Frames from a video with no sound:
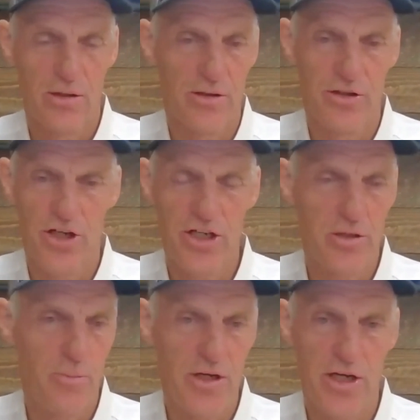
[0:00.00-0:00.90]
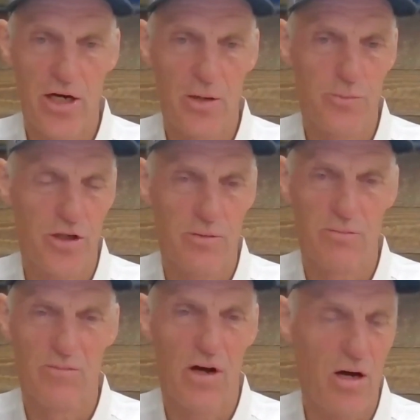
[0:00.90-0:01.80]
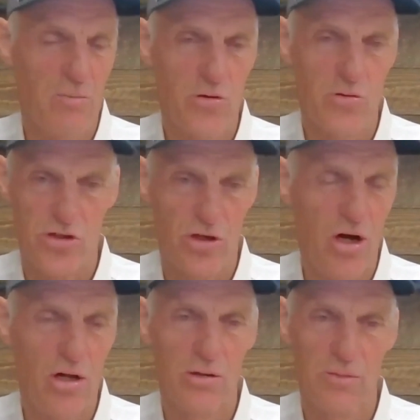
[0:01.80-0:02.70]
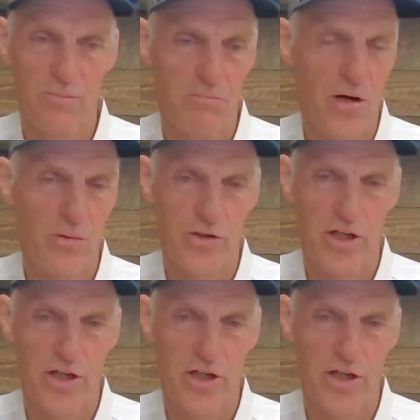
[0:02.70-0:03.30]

need to be helped in almost all bone,